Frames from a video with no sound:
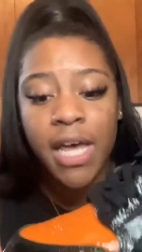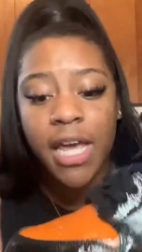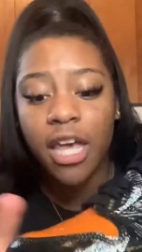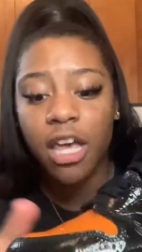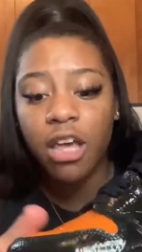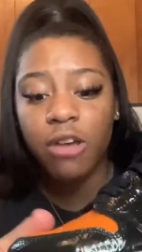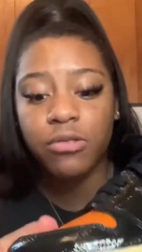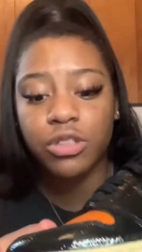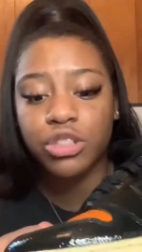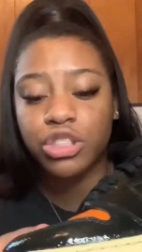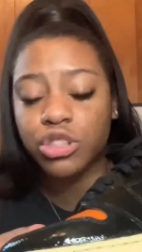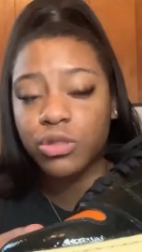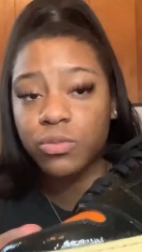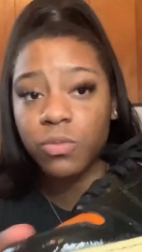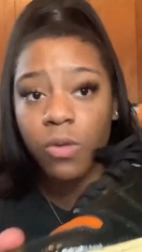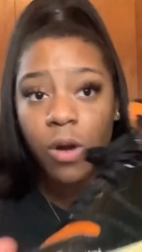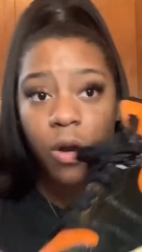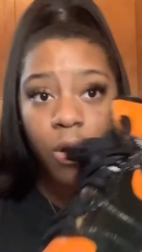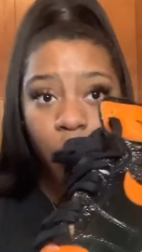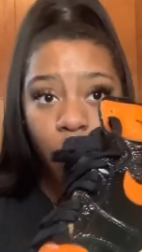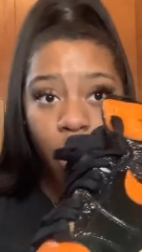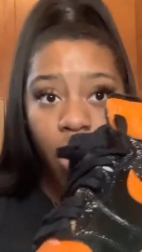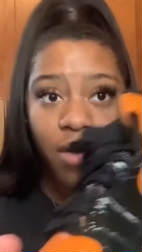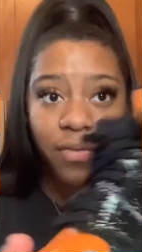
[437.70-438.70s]
it would just
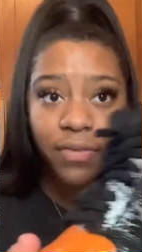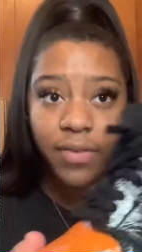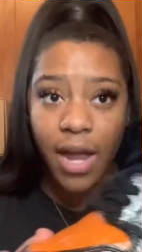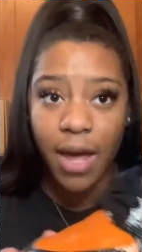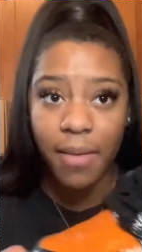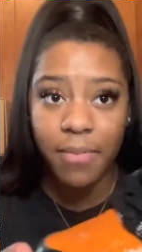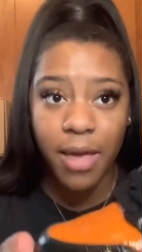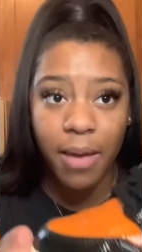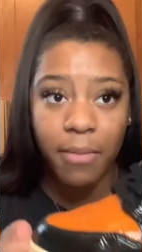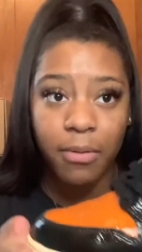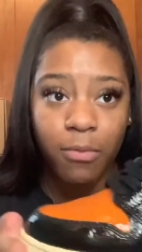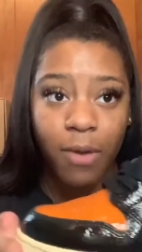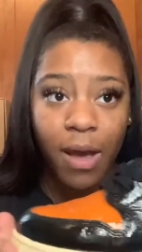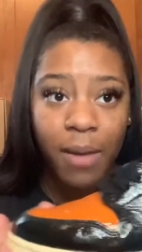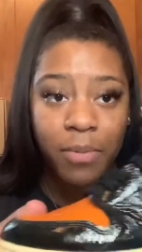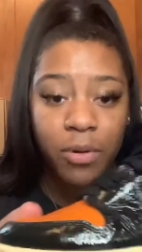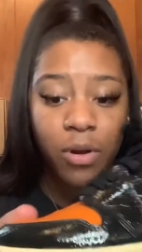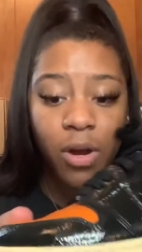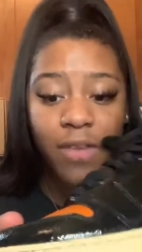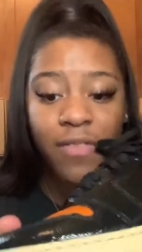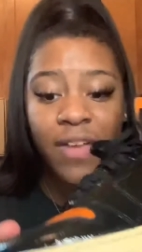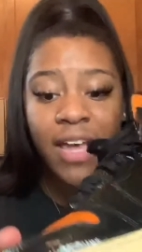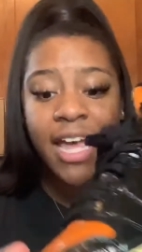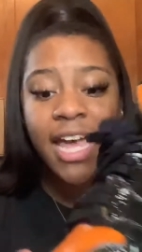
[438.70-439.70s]
roll off and I'd be able to wipe it
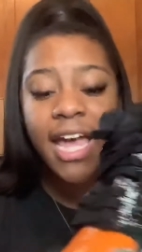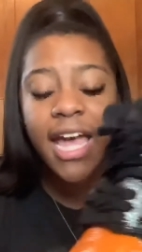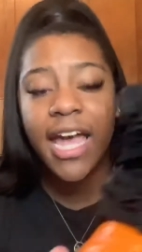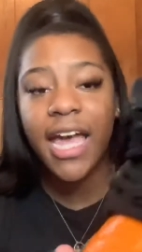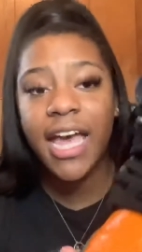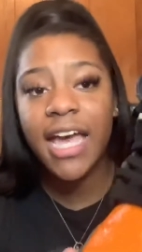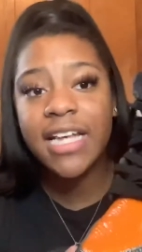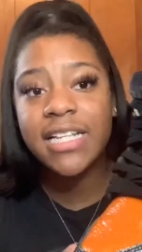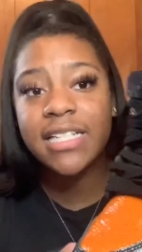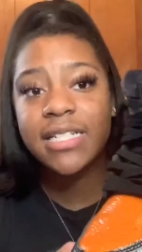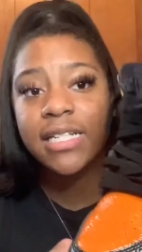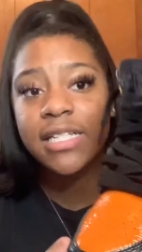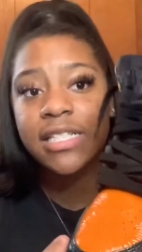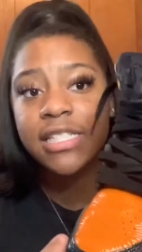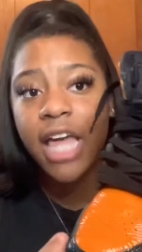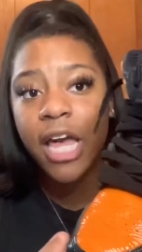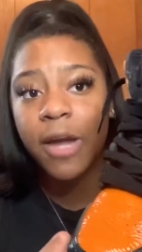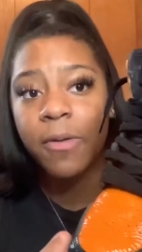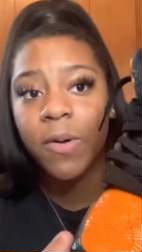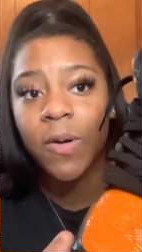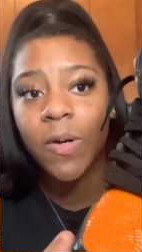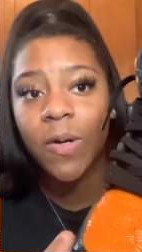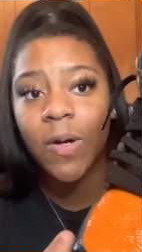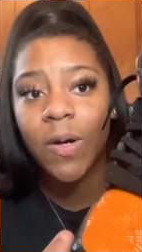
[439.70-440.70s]
off. And since they
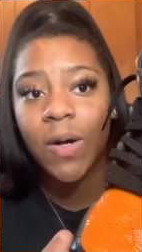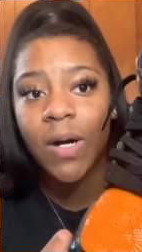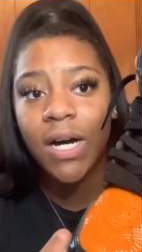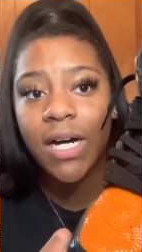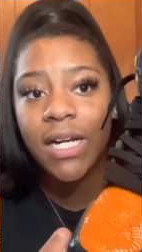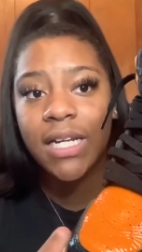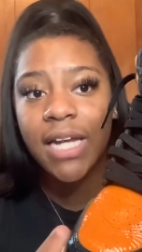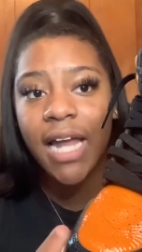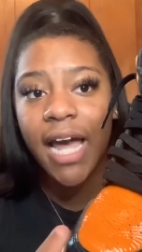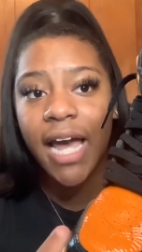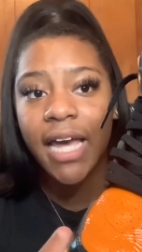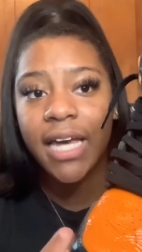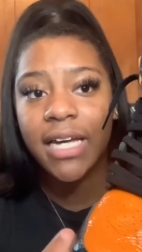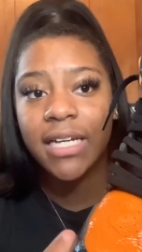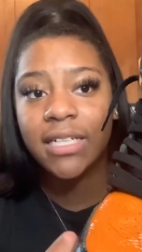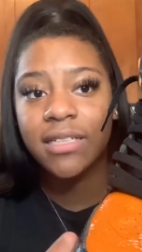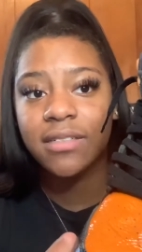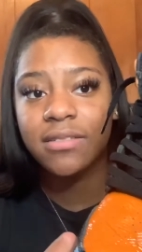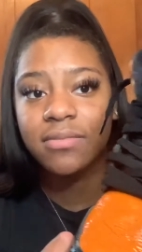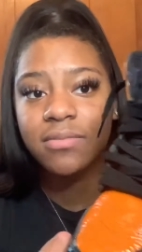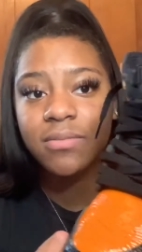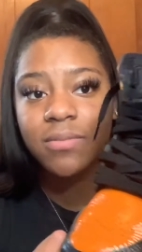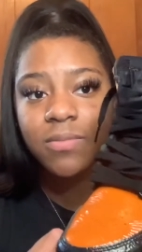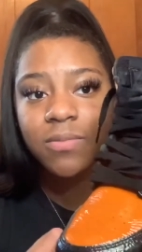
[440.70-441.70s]
were all like
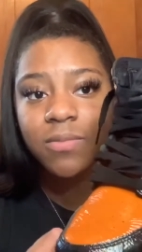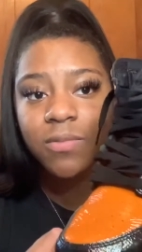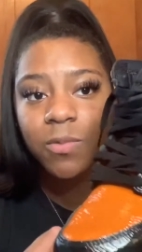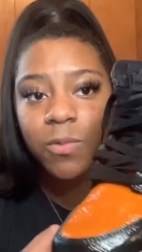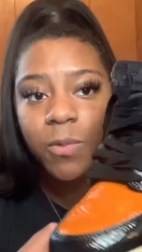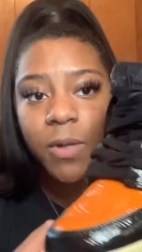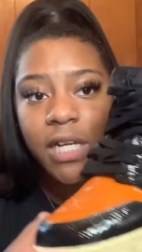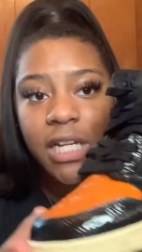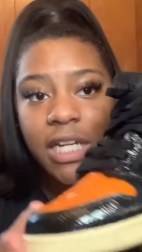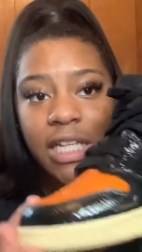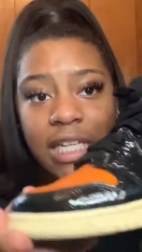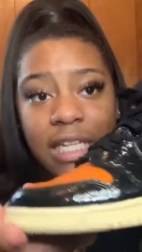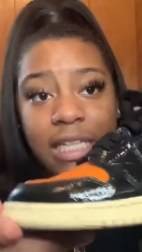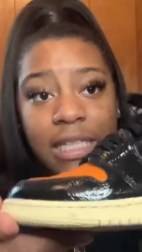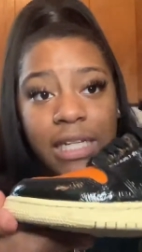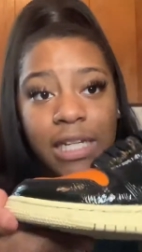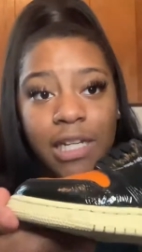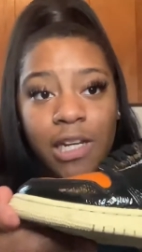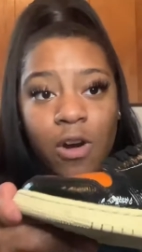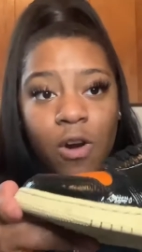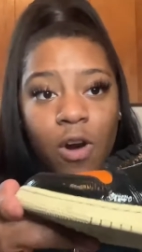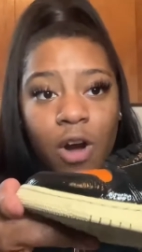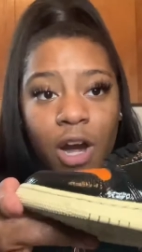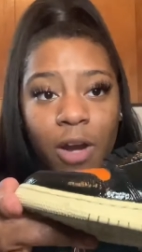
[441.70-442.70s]
wrinkly
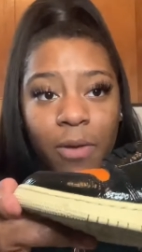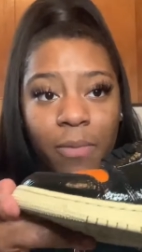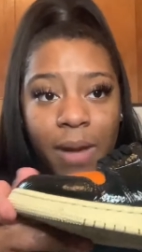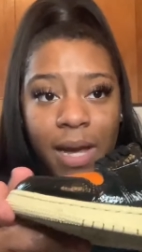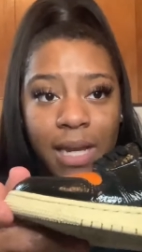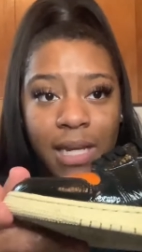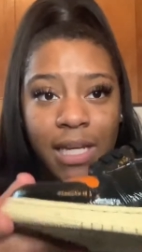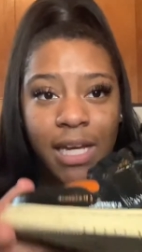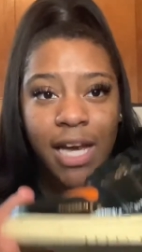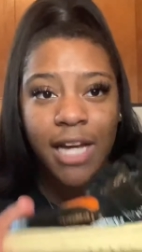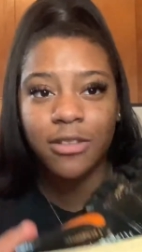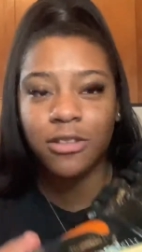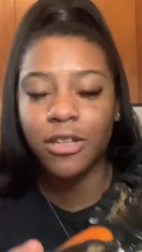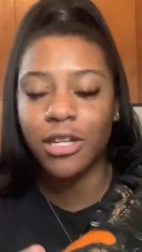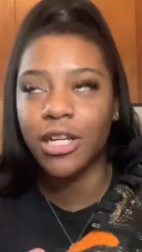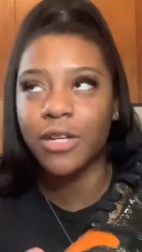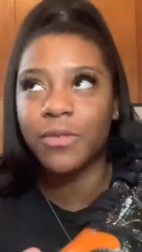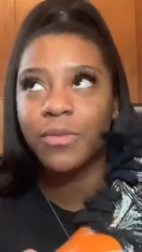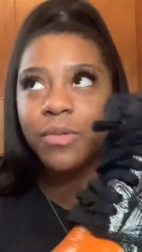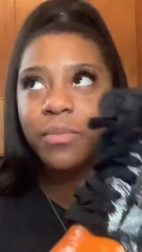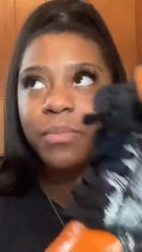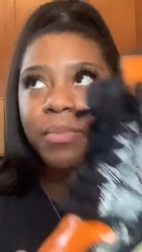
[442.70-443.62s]
looking already, I thought it would